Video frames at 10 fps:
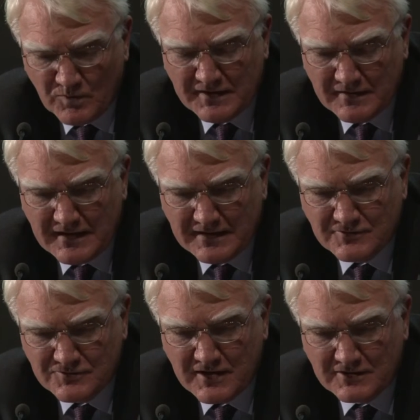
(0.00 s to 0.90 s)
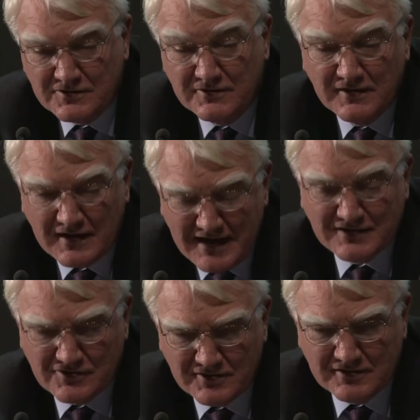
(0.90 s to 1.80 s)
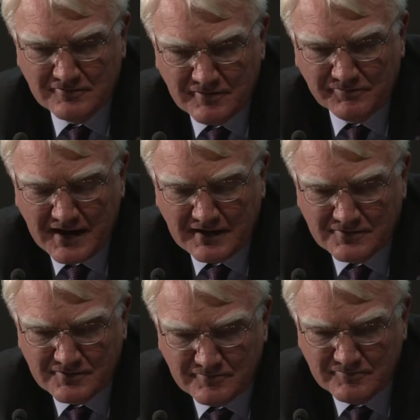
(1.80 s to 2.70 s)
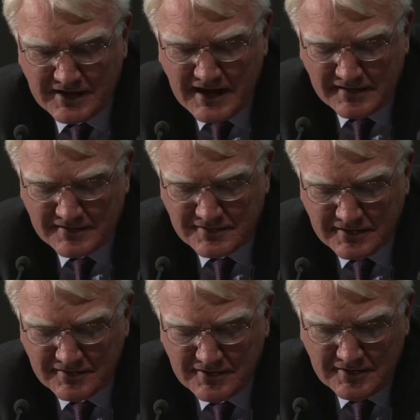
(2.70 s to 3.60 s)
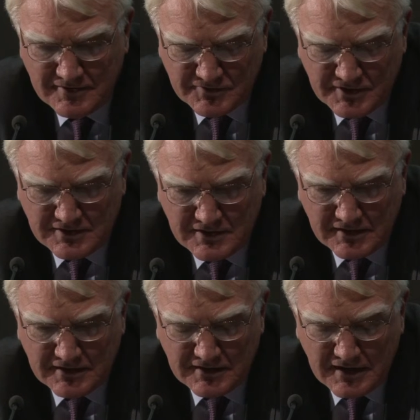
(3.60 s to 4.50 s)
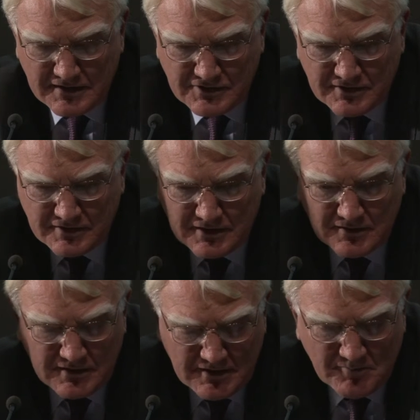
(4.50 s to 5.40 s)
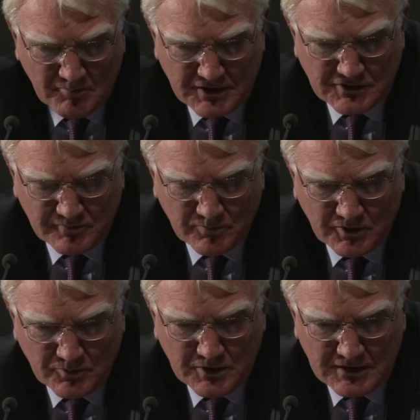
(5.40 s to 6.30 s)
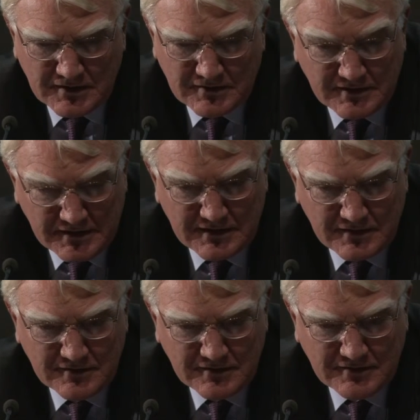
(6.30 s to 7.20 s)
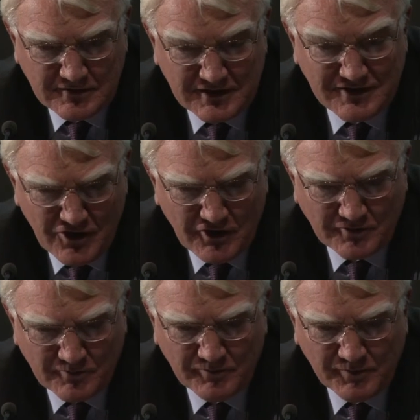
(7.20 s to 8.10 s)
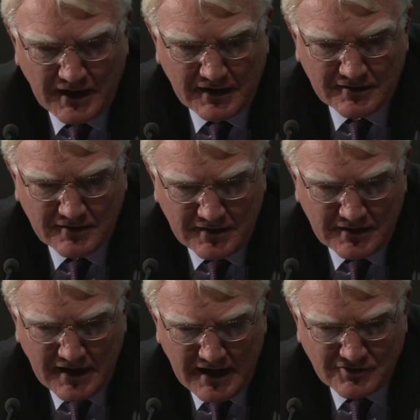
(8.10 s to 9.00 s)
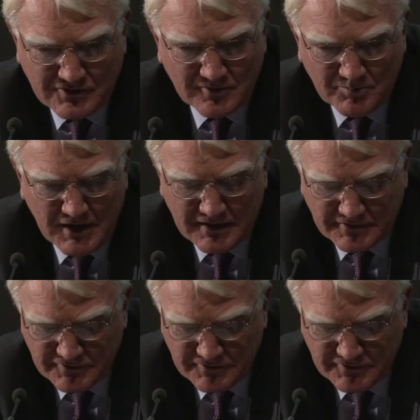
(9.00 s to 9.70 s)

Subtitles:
whether that structure actually reflects reality. Certainly in Nigeria, much of what we did not reflect the actual power